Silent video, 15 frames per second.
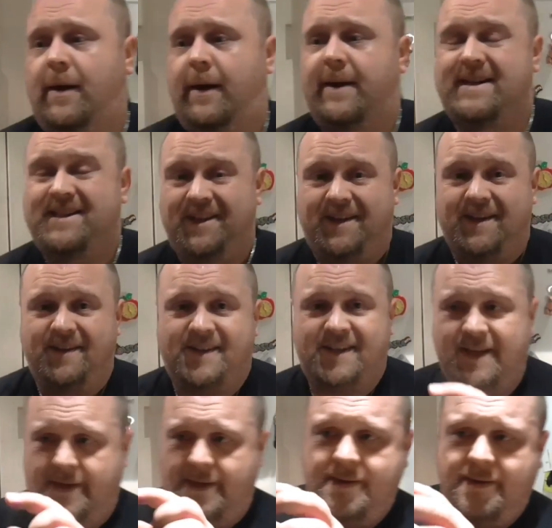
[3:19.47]
And as you can
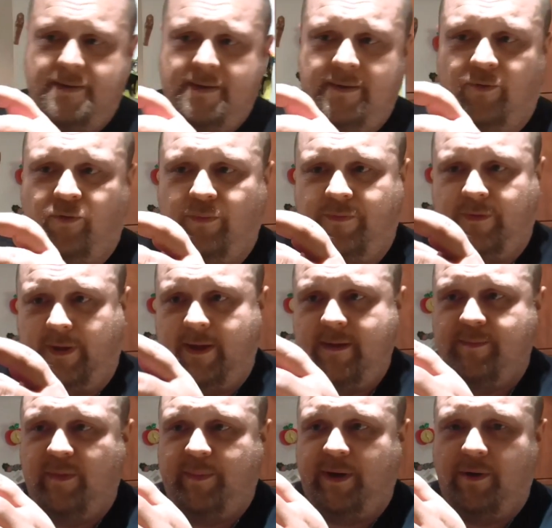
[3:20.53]
see, hopefully,
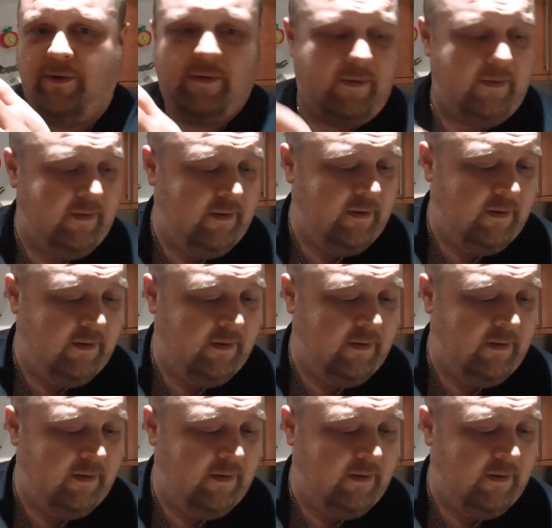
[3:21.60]
maybe not,